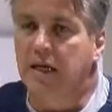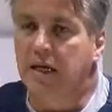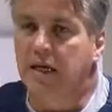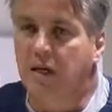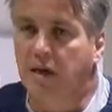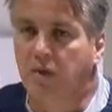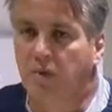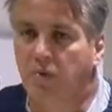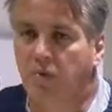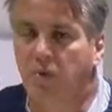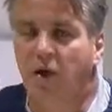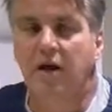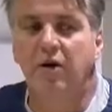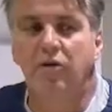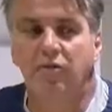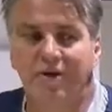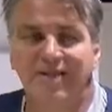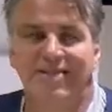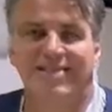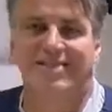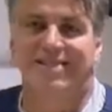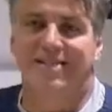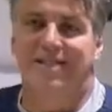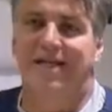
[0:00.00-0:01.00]
When we
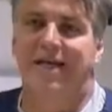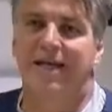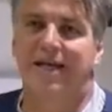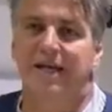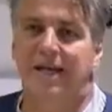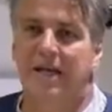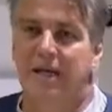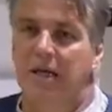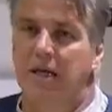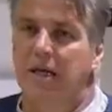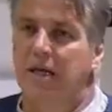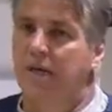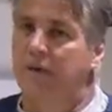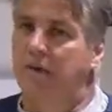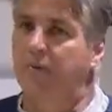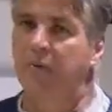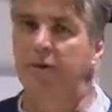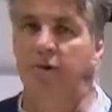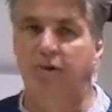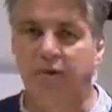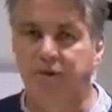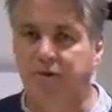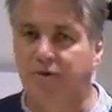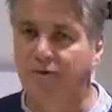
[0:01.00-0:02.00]
sit,
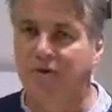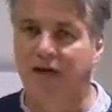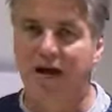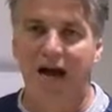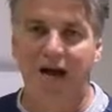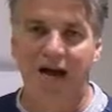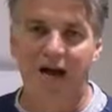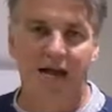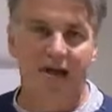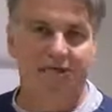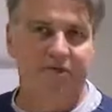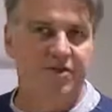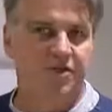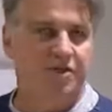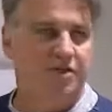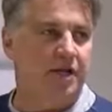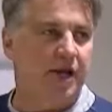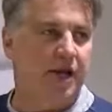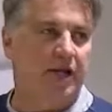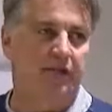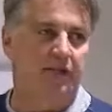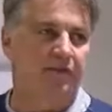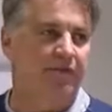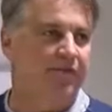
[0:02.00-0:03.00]
we do not have a
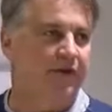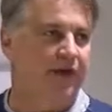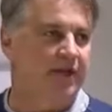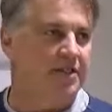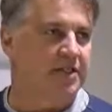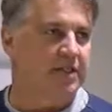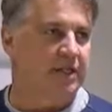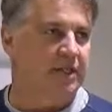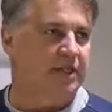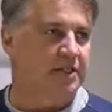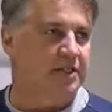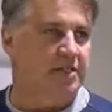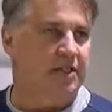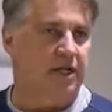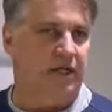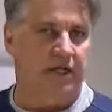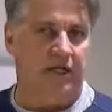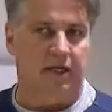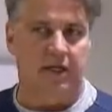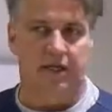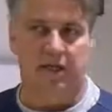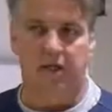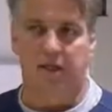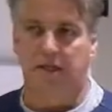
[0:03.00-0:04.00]
genetic defense against
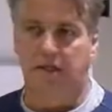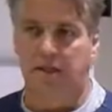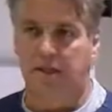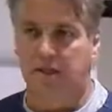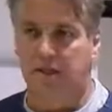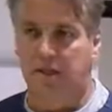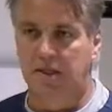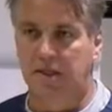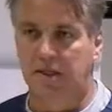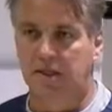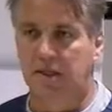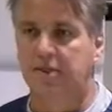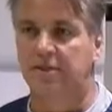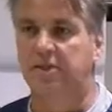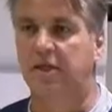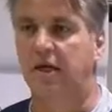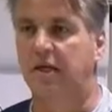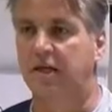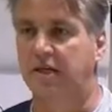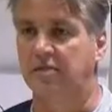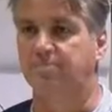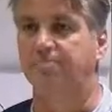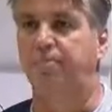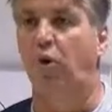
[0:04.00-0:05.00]
sitting. Sitting
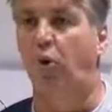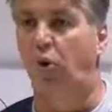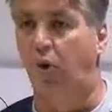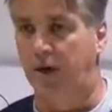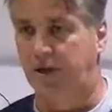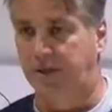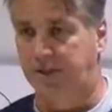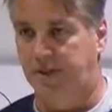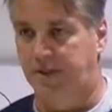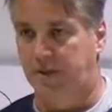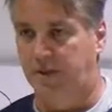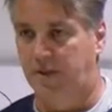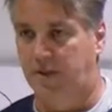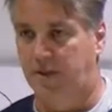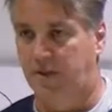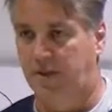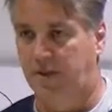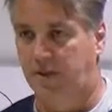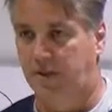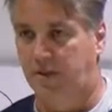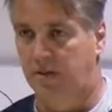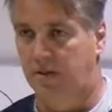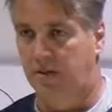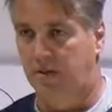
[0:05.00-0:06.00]
is poison,
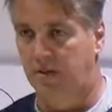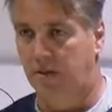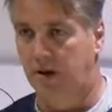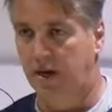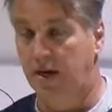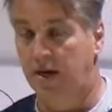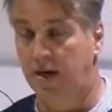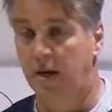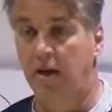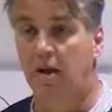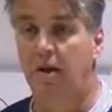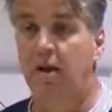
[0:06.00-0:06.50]
right?